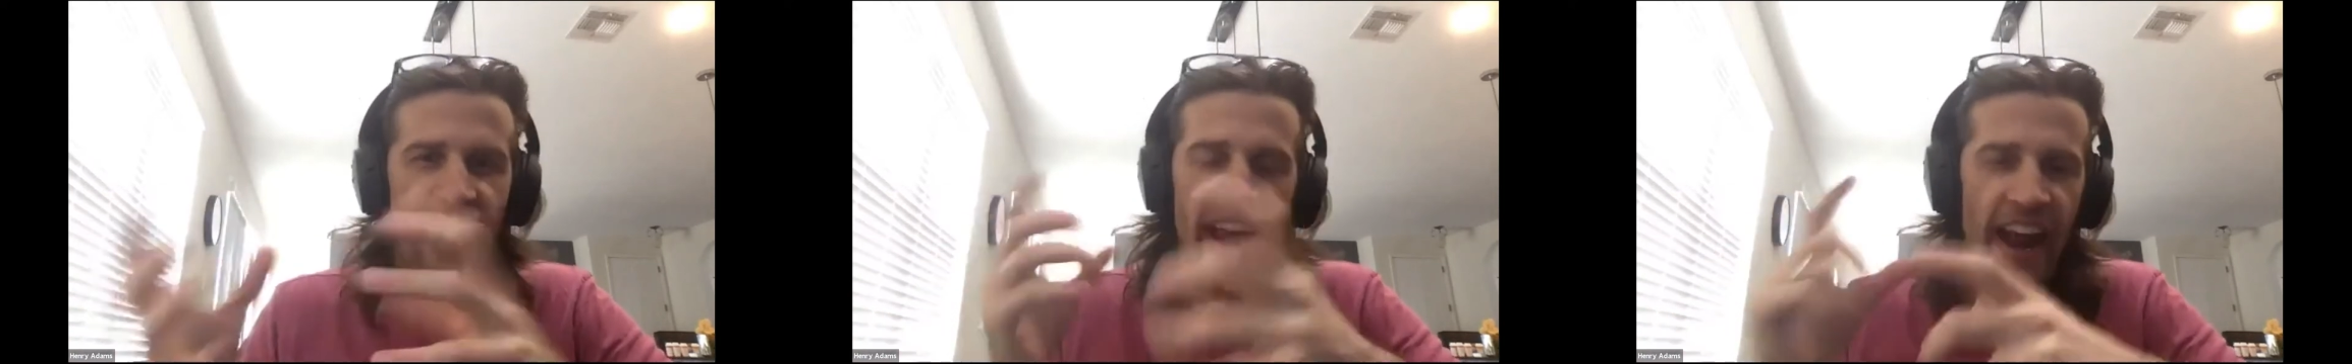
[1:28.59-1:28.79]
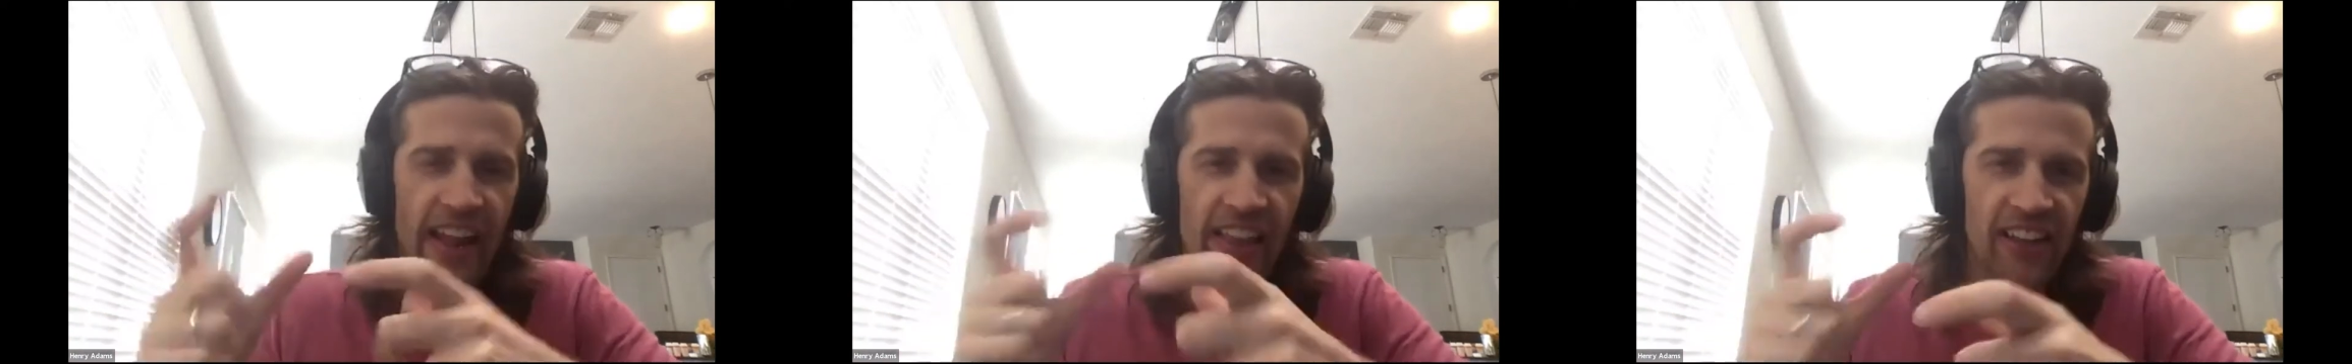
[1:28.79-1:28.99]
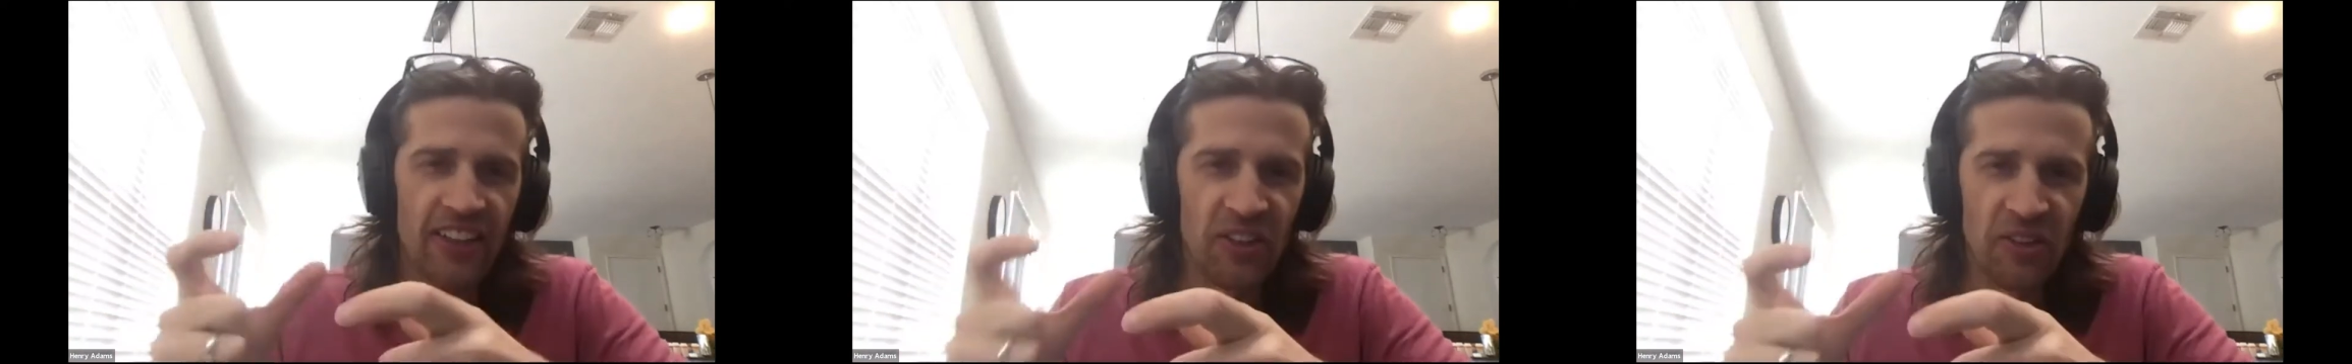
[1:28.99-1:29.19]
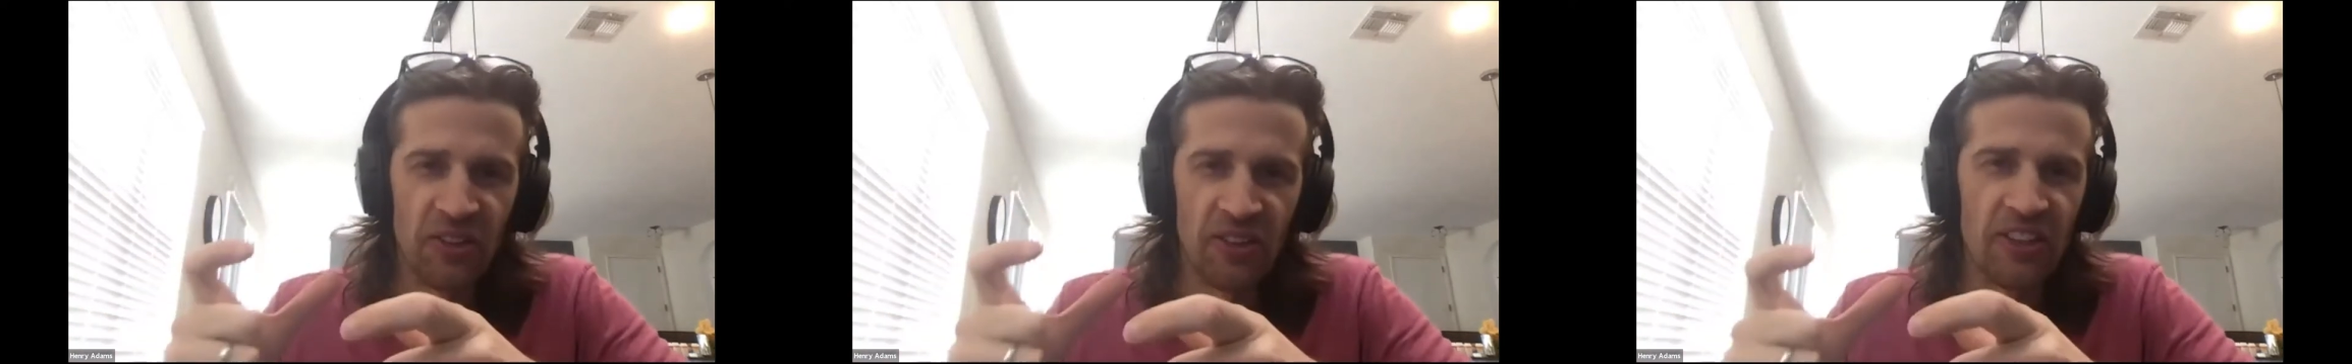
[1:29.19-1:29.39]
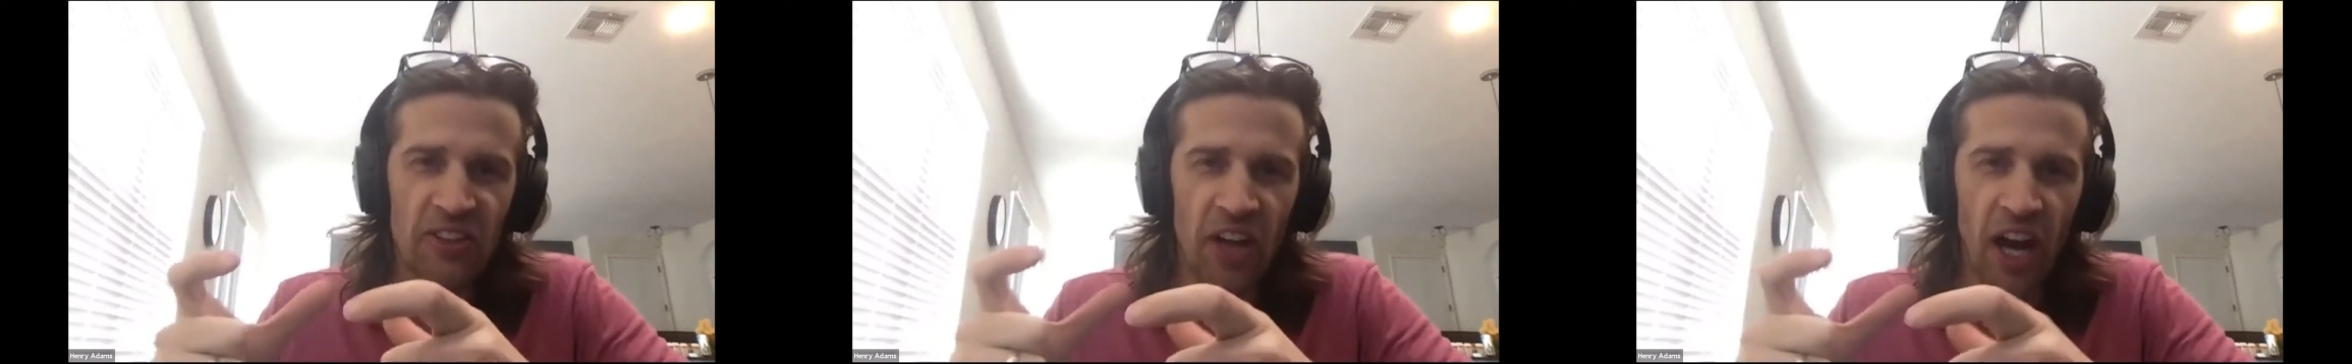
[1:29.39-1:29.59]
and then
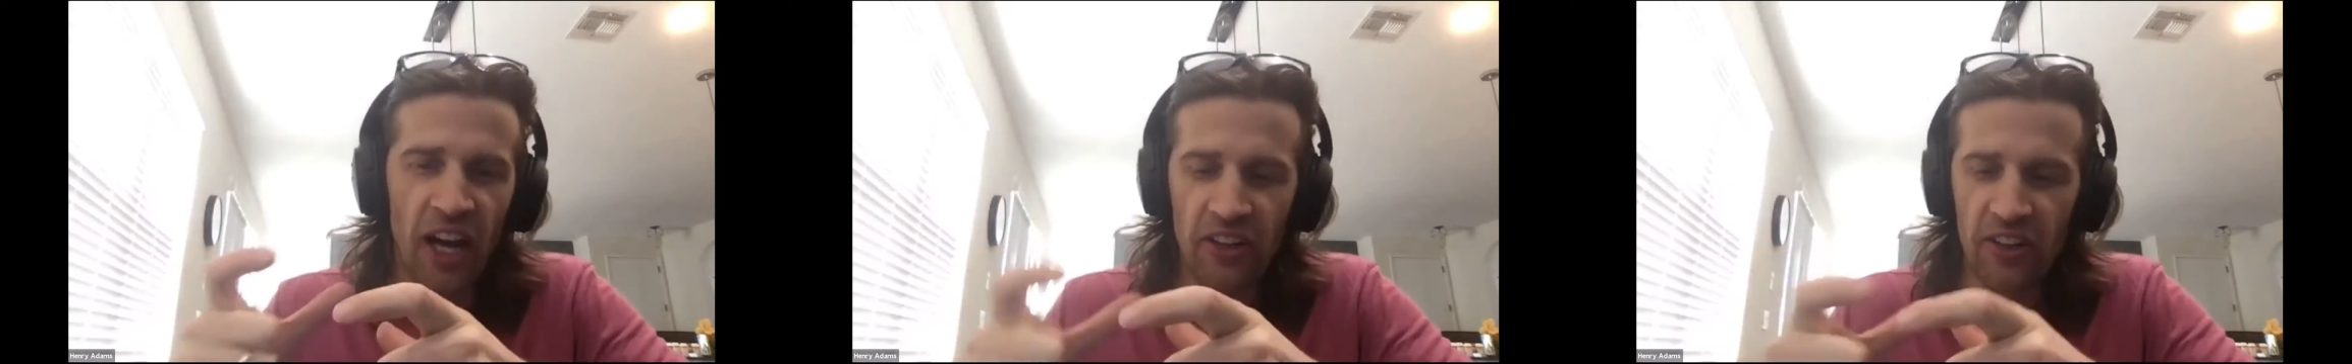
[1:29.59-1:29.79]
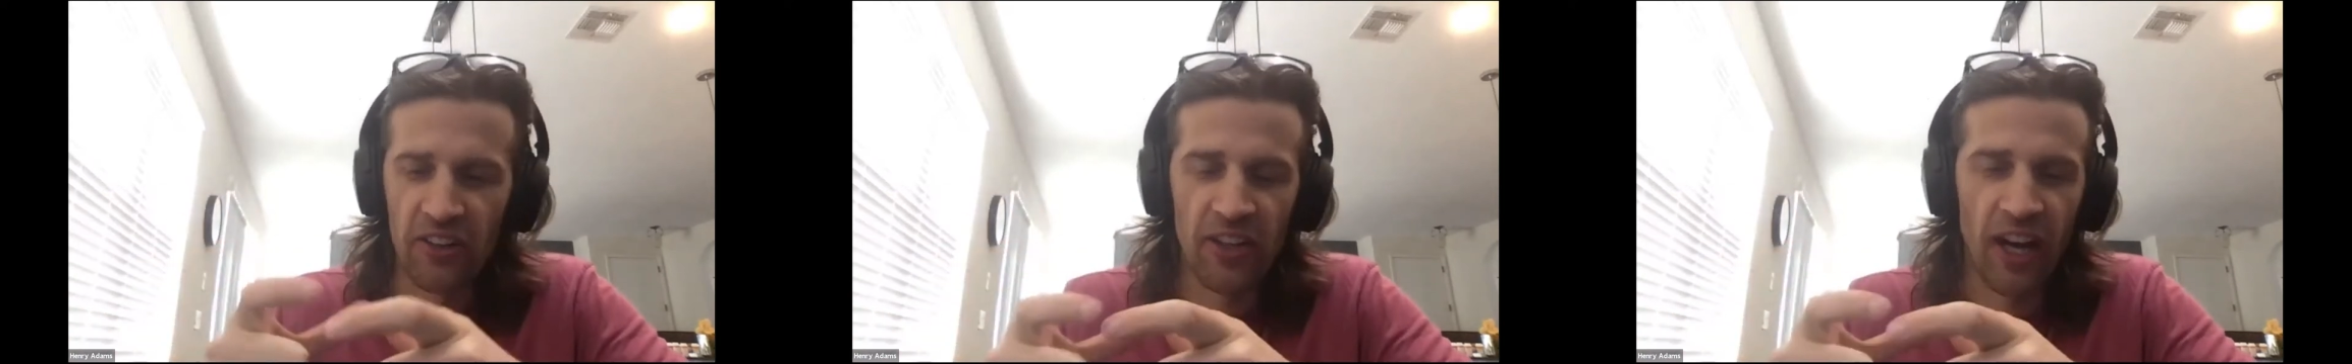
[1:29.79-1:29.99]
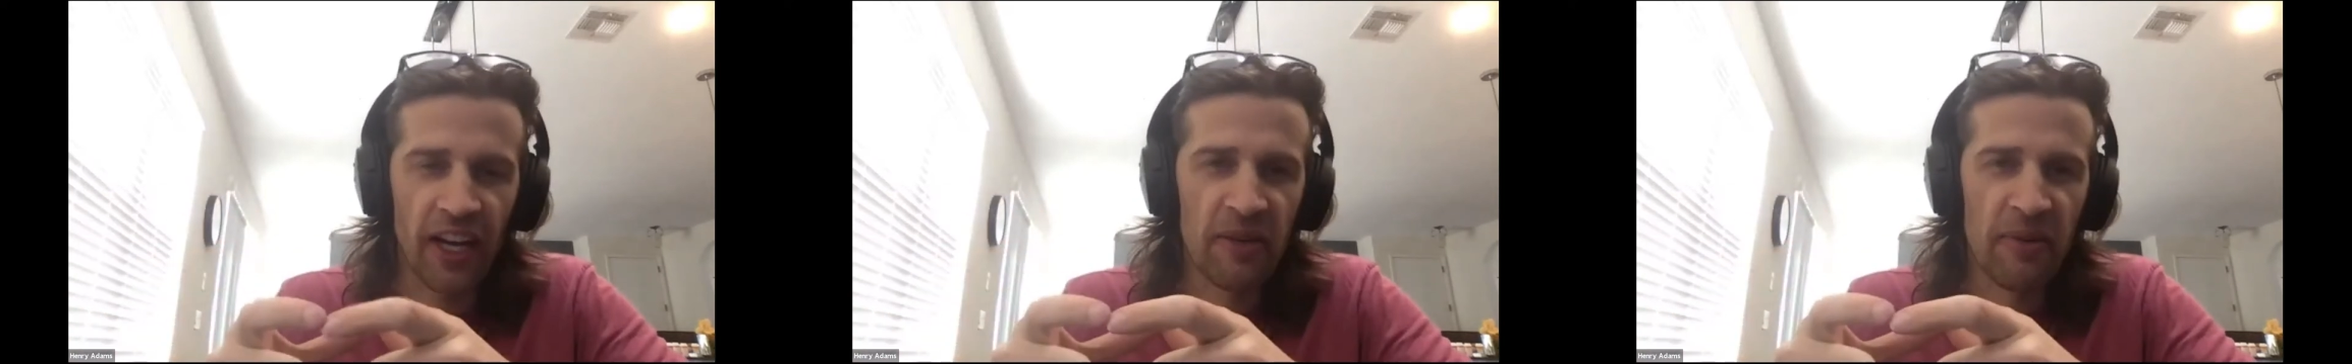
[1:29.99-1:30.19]
you talk